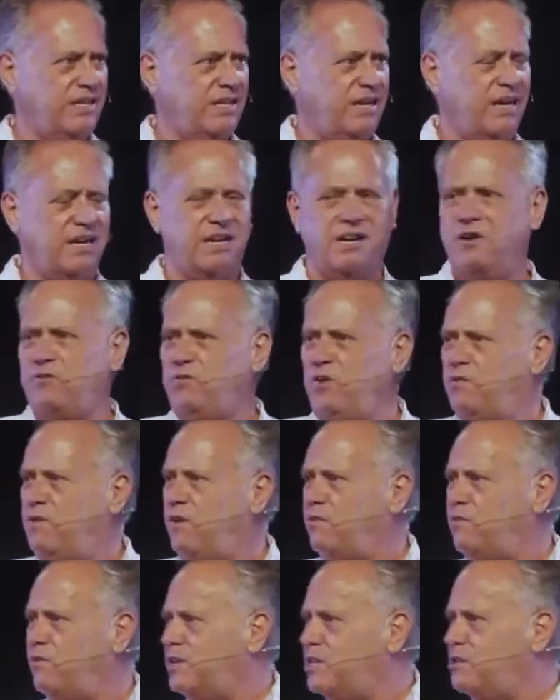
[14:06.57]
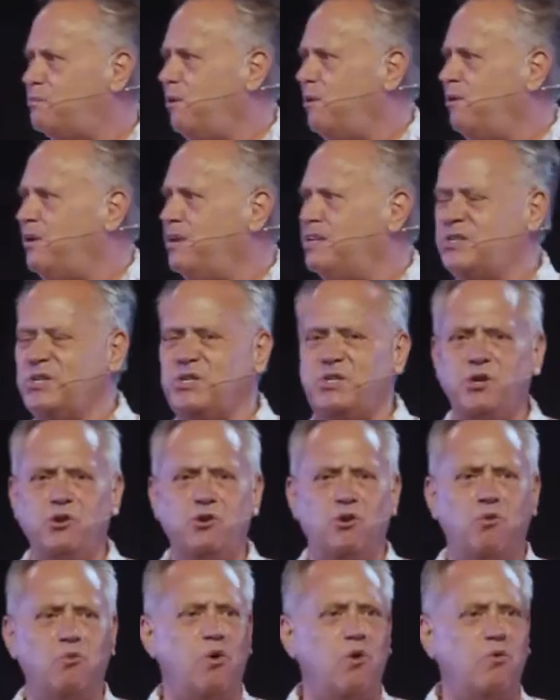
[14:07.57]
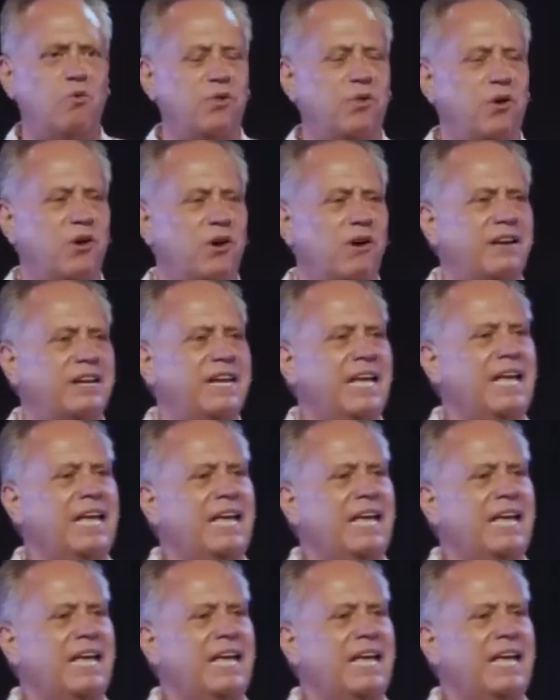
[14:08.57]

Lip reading: I don't know if you've ever experienced this in your walk with God.